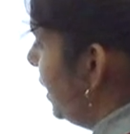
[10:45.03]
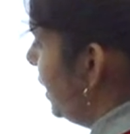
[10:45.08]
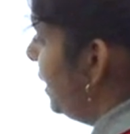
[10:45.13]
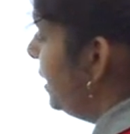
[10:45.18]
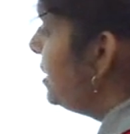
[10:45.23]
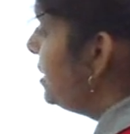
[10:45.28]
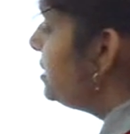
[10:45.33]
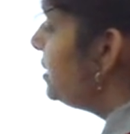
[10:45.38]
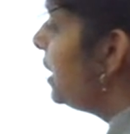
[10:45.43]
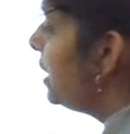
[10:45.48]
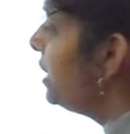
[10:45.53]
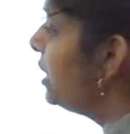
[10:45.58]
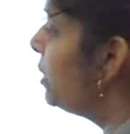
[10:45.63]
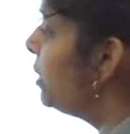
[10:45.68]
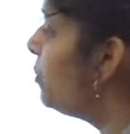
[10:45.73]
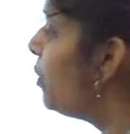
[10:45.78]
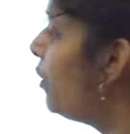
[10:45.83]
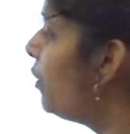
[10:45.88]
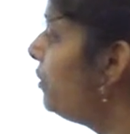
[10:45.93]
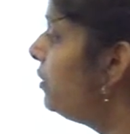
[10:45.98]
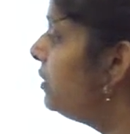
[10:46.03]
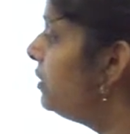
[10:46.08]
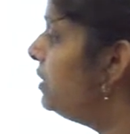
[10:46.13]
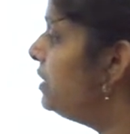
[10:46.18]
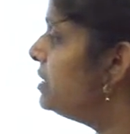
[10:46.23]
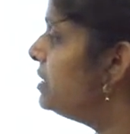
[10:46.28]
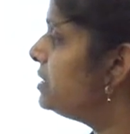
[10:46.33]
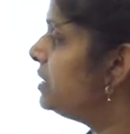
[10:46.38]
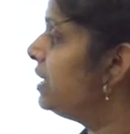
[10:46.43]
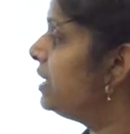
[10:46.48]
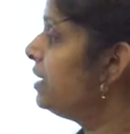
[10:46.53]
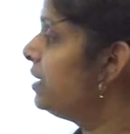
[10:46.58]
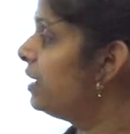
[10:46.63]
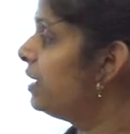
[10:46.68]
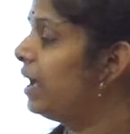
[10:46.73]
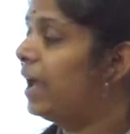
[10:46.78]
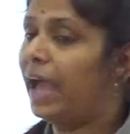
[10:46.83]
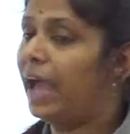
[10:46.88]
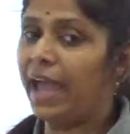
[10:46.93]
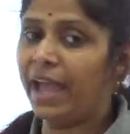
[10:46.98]
It is saying about
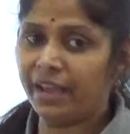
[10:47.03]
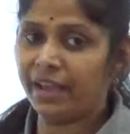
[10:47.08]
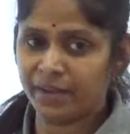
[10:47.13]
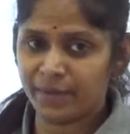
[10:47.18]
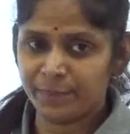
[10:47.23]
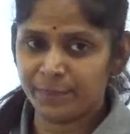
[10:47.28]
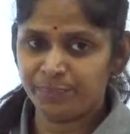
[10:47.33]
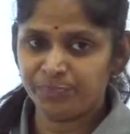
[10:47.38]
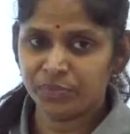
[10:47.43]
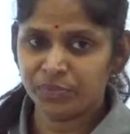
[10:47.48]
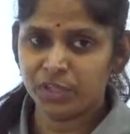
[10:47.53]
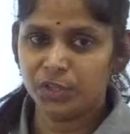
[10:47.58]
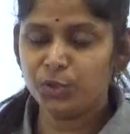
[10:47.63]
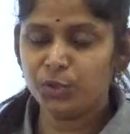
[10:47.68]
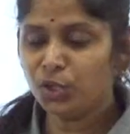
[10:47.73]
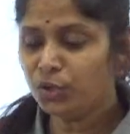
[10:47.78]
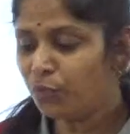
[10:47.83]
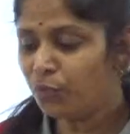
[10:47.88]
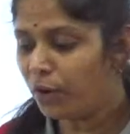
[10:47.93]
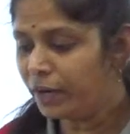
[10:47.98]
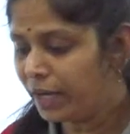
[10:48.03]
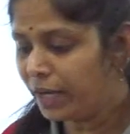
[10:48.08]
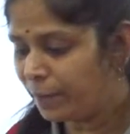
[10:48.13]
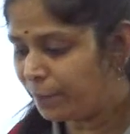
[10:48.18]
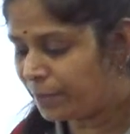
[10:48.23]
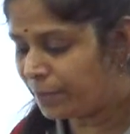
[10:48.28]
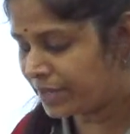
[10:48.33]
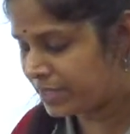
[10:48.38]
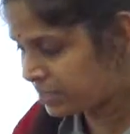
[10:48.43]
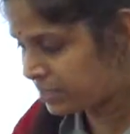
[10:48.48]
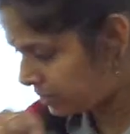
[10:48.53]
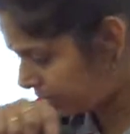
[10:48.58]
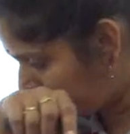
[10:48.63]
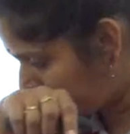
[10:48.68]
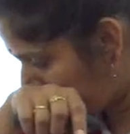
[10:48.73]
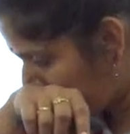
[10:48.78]
releasing egg. You know what happens?